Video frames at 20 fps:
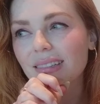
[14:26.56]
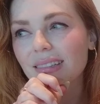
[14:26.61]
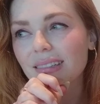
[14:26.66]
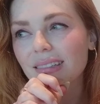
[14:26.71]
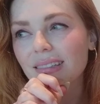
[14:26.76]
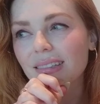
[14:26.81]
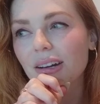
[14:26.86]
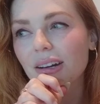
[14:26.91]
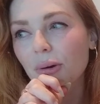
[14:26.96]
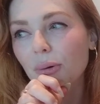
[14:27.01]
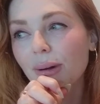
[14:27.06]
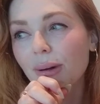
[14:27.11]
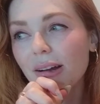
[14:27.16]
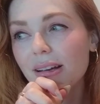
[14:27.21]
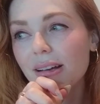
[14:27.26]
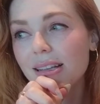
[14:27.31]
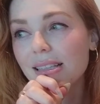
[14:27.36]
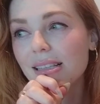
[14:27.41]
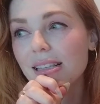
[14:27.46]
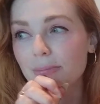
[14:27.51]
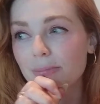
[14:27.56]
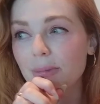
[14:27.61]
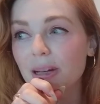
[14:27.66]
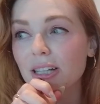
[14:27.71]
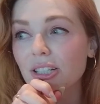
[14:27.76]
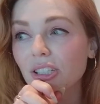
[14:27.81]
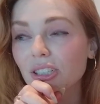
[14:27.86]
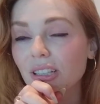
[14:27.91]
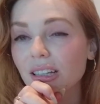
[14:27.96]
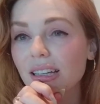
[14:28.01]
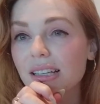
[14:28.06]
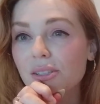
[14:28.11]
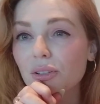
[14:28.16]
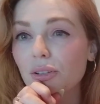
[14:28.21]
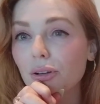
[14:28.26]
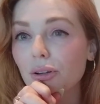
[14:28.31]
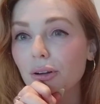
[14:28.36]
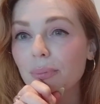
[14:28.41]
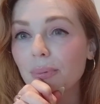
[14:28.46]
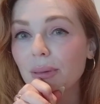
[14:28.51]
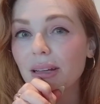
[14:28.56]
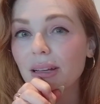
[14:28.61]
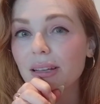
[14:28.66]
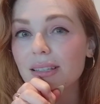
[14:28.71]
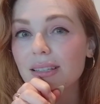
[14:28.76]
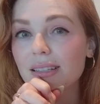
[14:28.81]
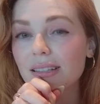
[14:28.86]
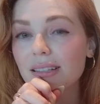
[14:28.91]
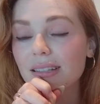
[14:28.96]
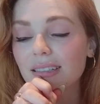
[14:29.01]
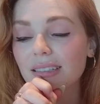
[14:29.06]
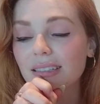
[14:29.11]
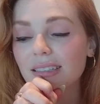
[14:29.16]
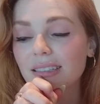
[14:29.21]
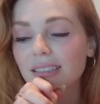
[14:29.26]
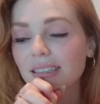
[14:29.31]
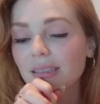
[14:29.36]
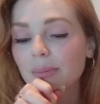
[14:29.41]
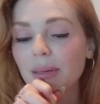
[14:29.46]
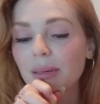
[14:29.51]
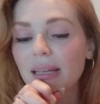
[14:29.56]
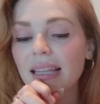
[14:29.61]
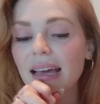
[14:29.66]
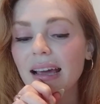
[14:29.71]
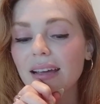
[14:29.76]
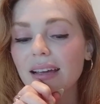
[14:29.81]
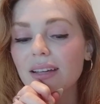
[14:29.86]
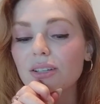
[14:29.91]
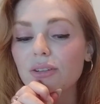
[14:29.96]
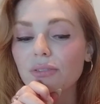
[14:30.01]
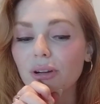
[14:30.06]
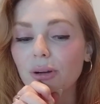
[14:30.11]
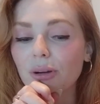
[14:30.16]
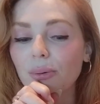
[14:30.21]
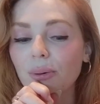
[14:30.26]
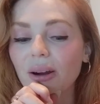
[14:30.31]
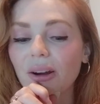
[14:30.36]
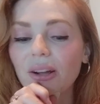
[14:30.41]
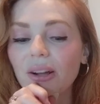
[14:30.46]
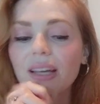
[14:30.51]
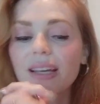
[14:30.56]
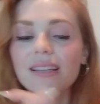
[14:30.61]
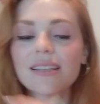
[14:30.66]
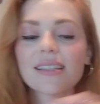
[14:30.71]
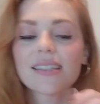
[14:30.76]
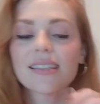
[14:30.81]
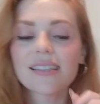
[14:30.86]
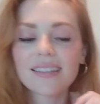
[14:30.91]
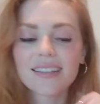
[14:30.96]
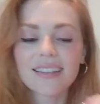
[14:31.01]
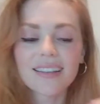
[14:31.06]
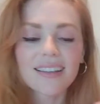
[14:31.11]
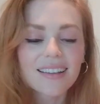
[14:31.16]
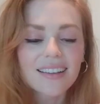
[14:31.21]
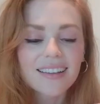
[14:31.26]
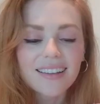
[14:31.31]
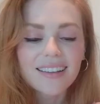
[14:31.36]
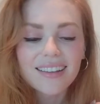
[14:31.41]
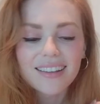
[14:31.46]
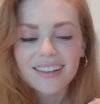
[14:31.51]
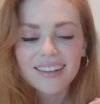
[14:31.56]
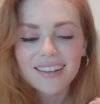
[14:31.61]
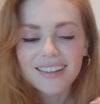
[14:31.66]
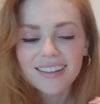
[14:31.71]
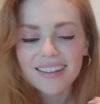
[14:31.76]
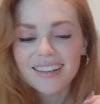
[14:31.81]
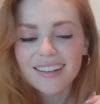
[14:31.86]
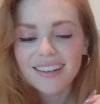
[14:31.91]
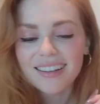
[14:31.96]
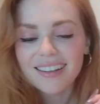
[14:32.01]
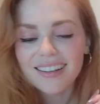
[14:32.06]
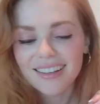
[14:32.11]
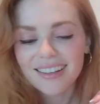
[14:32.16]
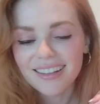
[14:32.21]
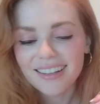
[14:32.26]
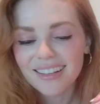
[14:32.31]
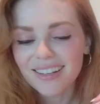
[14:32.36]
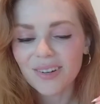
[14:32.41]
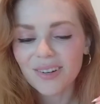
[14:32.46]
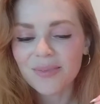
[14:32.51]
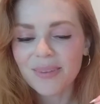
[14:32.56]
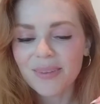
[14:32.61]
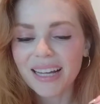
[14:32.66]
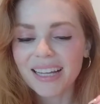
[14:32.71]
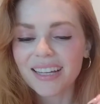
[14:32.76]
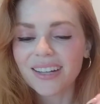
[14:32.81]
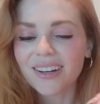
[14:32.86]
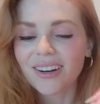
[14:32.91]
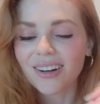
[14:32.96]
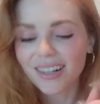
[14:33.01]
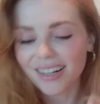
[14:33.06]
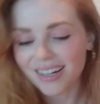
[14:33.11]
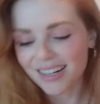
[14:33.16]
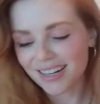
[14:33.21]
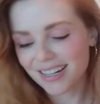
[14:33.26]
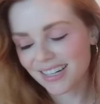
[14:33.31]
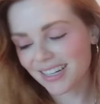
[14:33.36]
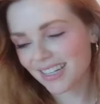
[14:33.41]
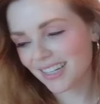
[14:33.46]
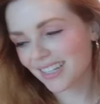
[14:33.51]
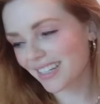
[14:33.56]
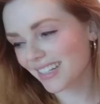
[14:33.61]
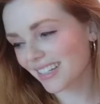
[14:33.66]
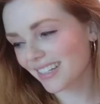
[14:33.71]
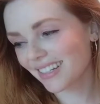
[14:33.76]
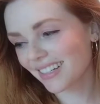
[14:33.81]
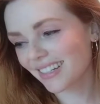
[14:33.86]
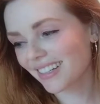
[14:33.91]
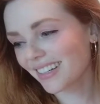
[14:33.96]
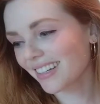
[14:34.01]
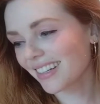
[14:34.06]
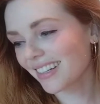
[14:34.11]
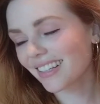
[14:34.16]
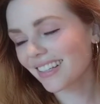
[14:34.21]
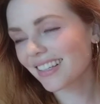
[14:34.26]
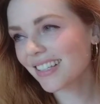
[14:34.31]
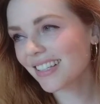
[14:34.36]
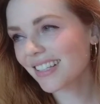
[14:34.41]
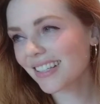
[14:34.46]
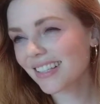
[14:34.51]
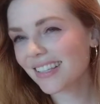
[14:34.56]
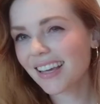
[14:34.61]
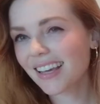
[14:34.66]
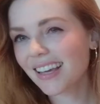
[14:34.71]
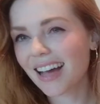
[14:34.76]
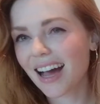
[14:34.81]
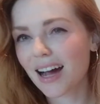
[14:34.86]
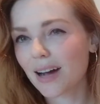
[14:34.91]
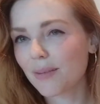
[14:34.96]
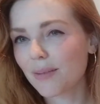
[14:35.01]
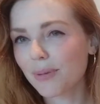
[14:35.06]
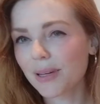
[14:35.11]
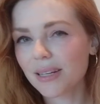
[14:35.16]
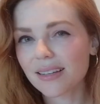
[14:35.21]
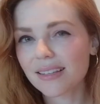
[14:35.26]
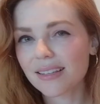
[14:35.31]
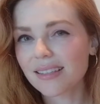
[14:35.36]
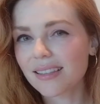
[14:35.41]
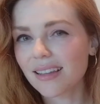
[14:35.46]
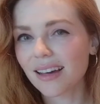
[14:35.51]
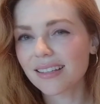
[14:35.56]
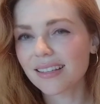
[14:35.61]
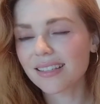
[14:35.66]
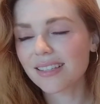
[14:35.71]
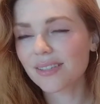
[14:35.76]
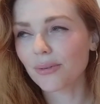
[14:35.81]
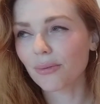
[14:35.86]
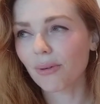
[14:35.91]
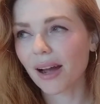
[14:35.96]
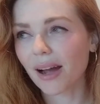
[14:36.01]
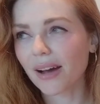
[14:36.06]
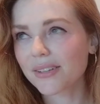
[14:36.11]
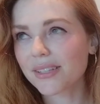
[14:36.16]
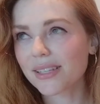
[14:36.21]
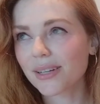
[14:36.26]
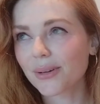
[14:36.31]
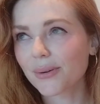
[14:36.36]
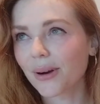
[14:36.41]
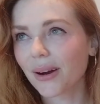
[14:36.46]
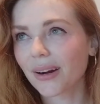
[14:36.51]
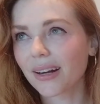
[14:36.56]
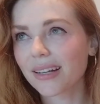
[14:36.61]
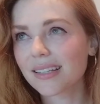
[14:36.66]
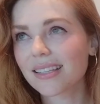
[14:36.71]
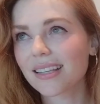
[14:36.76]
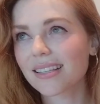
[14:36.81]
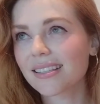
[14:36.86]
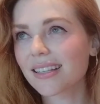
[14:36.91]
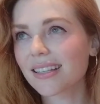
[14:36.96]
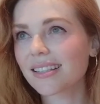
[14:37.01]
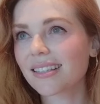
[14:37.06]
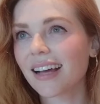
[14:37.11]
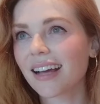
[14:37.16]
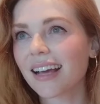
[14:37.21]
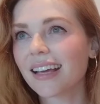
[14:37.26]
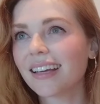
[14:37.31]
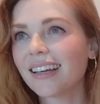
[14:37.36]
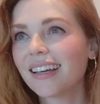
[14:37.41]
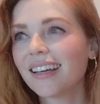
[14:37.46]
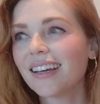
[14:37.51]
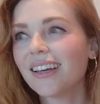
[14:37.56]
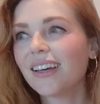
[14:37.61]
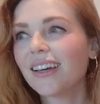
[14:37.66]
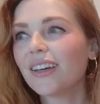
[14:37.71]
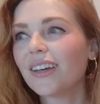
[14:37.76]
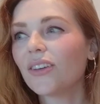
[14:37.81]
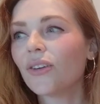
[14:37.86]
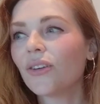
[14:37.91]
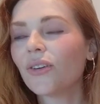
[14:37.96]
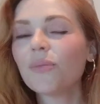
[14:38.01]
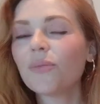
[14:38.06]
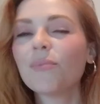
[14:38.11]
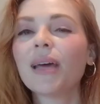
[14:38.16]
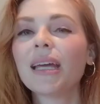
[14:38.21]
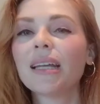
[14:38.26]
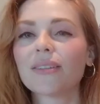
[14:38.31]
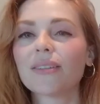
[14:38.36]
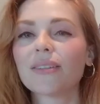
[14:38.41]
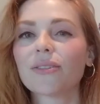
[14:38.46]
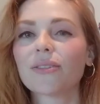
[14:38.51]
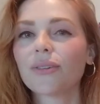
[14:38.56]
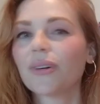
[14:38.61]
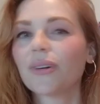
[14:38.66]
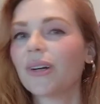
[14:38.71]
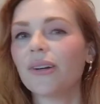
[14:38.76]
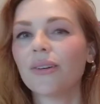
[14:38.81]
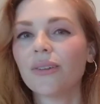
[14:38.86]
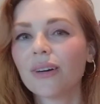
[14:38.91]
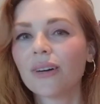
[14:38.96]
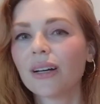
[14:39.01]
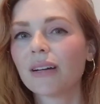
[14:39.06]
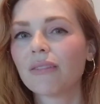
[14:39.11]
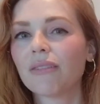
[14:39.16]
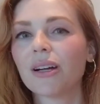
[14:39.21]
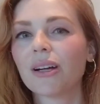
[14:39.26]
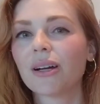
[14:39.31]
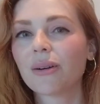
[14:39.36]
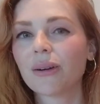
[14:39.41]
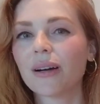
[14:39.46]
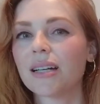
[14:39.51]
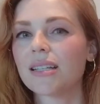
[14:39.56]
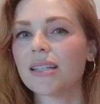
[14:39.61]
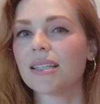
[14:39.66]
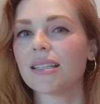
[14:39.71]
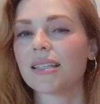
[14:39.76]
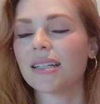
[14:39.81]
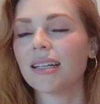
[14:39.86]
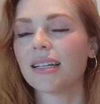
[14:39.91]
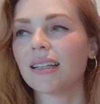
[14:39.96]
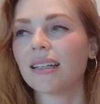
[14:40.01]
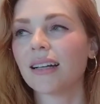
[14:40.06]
Aquarius especially, so blessed. To be in the age of Aquarius. Oh my gosh. There's just like happiness that surrounds Aquarius, because it's like, you made it through. Not every Aquarius did.